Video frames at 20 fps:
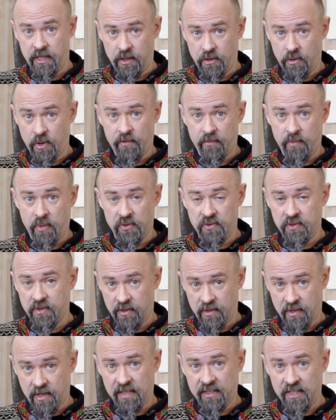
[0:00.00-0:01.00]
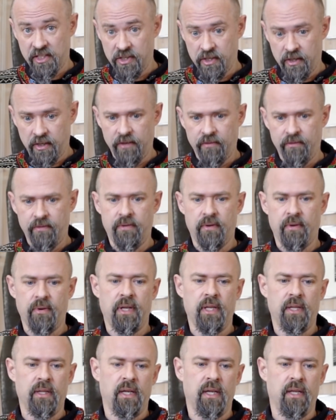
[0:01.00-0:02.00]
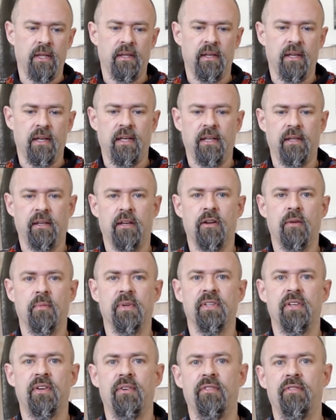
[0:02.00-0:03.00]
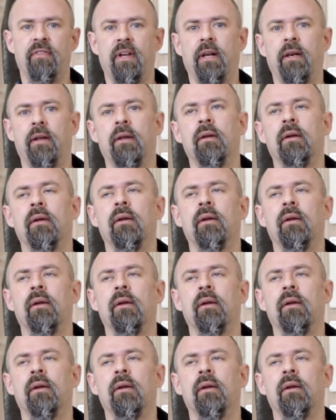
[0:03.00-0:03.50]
You have posted additional info in the commentary field.